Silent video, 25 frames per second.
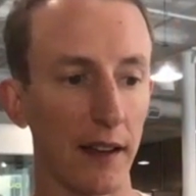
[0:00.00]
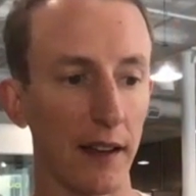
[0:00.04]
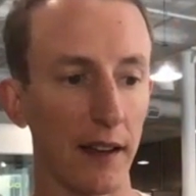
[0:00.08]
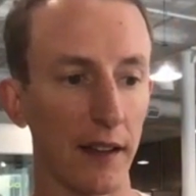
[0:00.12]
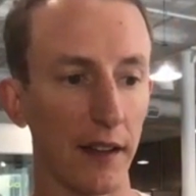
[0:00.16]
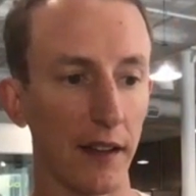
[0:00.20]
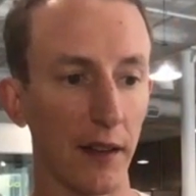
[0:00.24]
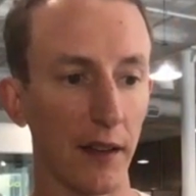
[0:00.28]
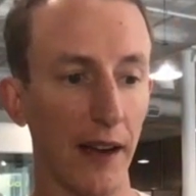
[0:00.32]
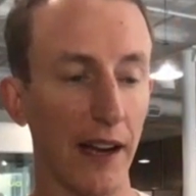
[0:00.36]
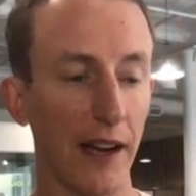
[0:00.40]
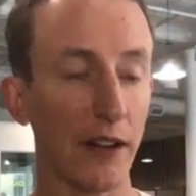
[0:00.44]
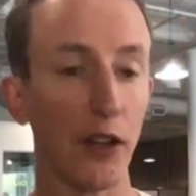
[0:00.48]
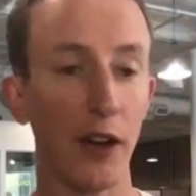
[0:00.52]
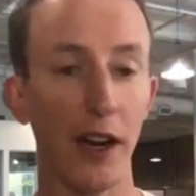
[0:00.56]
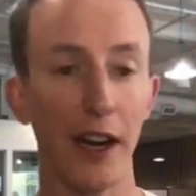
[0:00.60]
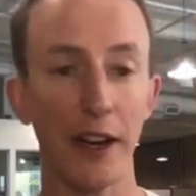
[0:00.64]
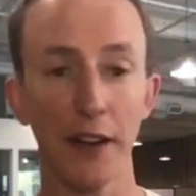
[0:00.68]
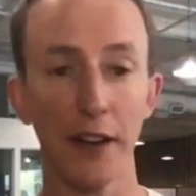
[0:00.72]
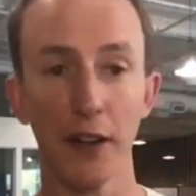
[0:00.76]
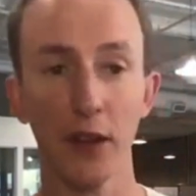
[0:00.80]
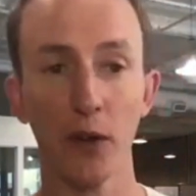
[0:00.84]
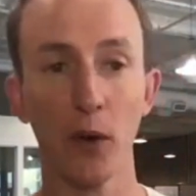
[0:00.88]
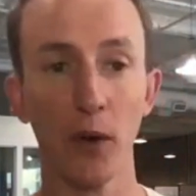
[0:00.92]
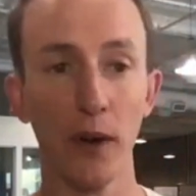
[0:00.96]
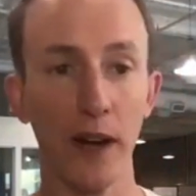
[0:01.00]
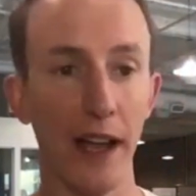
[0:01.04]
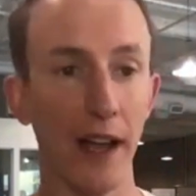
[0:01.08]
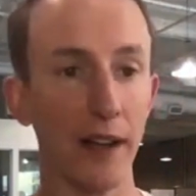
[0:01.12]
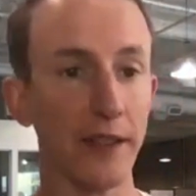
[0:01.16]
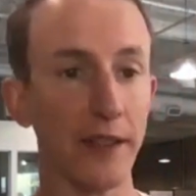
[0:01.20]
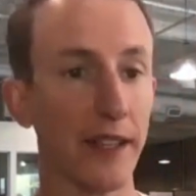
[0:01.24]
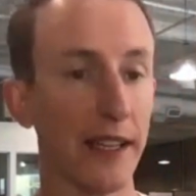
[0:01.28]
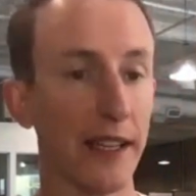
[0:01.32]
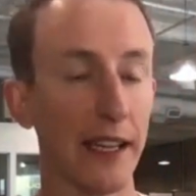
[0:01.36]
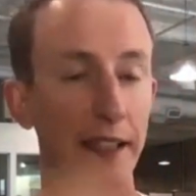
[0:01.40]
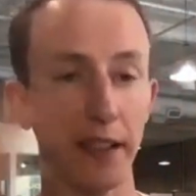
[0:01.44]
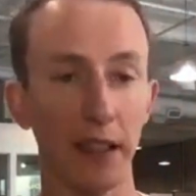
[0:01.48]
you know i'd go down to the
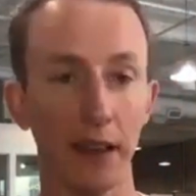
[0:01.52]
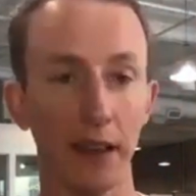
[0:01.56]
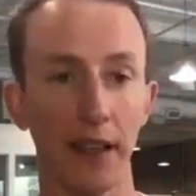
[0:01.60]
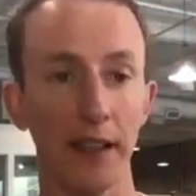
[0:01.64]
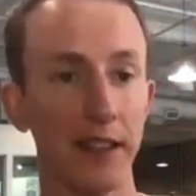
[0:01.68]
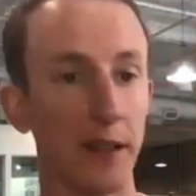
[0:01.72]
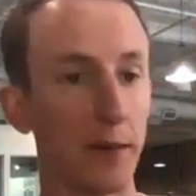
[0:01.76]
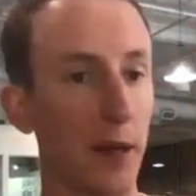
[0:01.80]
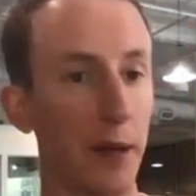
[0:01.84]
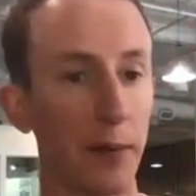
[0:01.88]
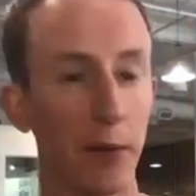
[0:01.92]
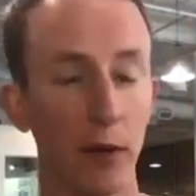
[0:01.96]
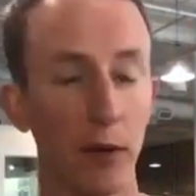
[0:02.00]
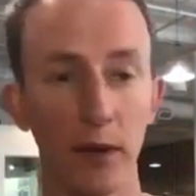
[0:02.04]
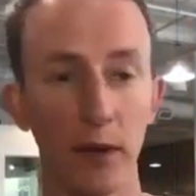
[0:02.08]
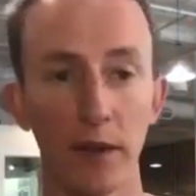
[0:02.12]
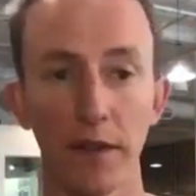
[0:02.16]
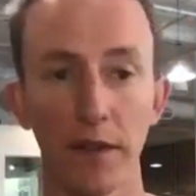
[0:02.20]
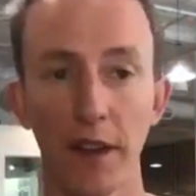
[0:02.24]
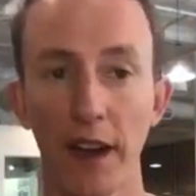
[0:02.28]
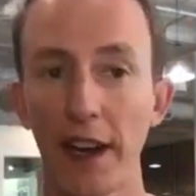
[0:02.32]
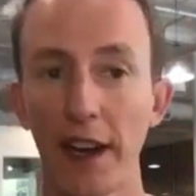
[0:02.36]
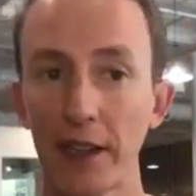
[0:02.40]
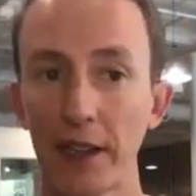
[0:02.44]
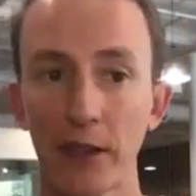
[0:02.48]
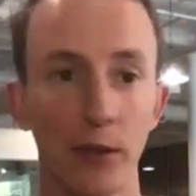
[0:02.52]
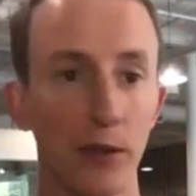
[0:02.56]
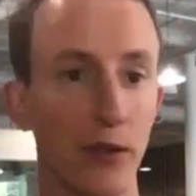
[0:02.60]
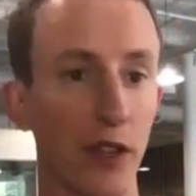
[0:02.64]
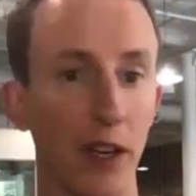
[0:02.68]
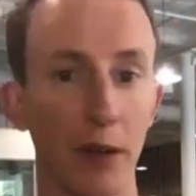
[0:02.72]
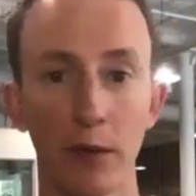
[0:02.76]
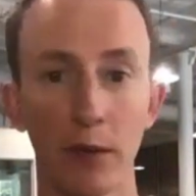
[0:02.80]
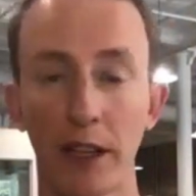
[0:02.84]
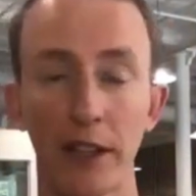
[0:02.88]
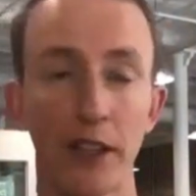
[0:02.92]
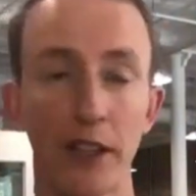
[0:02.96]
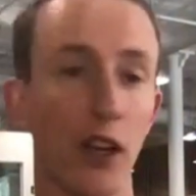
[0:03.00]
courthouse i'd get the list of people in financial
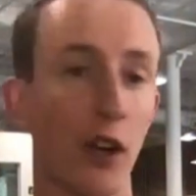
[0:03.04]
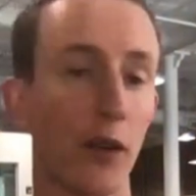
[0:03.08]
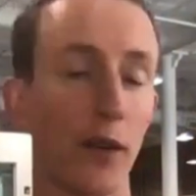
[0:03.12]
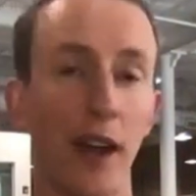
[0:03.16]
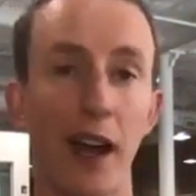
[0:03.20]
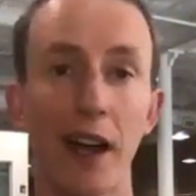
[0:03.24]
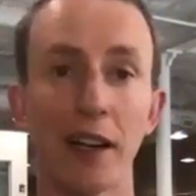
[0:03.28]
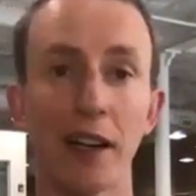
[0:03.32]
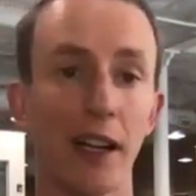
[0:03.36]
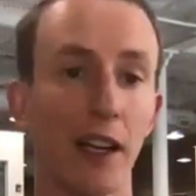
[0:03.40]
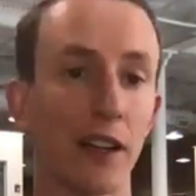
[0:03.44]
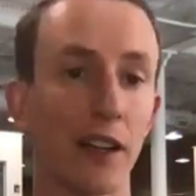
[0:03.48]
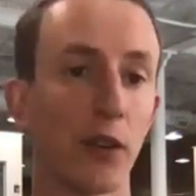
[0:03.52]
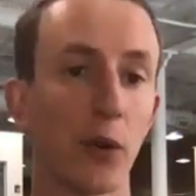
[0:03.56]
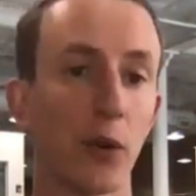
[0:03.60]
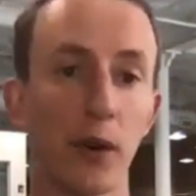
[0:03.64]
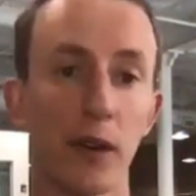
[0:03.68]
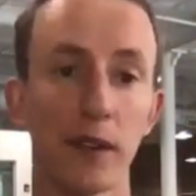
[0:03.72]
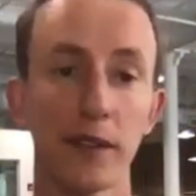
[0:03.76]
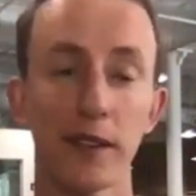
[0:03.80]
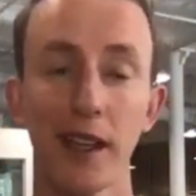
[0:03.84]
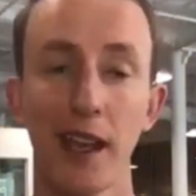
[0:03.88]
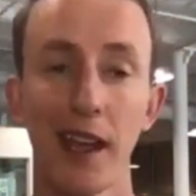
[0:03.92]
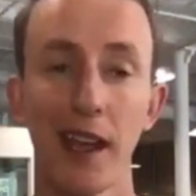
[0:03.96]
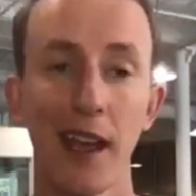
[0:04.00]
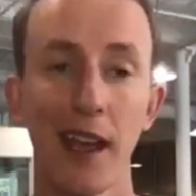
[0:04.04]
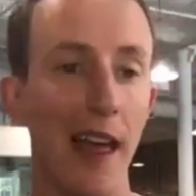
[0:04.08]
trouble i'd go knock on doors